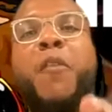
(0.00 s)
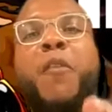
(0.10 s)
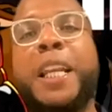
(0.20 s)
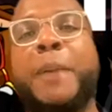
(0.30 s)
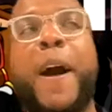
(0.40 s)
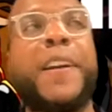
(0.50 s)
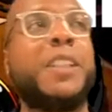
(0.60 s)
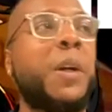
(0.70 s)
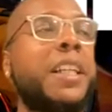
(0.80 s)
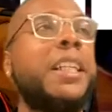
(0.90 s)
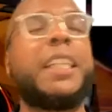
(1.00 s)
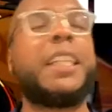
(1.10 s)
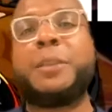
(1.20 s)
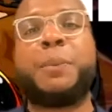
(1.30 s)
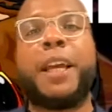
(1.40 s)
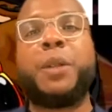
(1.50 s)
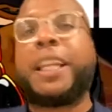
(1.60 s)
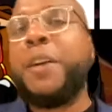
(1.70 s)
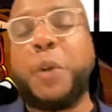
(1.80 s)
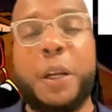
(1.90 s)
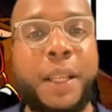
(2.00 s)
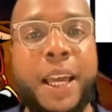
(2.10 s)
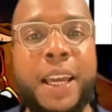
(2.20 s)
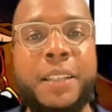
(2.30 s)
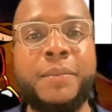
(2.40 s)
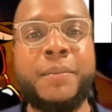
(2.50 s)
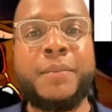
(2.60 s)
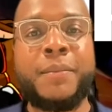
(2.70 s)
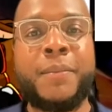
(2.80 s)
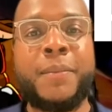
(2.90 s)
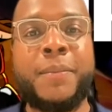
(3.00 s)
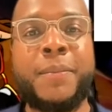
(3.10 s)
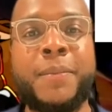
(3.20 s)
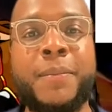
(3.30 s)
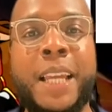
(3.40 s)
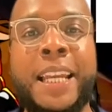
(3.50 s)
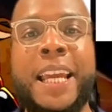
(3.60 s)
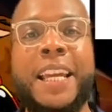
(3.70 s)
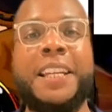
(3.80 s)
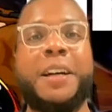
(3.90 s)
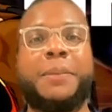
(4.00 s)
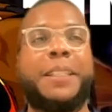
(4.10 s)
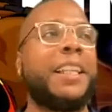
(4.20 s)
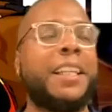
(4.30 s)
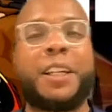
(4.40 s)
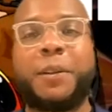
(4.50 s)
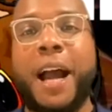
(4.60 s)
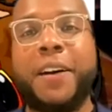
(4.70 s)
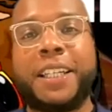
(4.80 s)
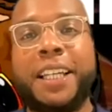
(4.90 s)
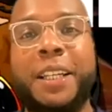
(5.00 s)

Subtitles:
been to parties where the DJ just play what they want to play, and they end up killing the crowd, killing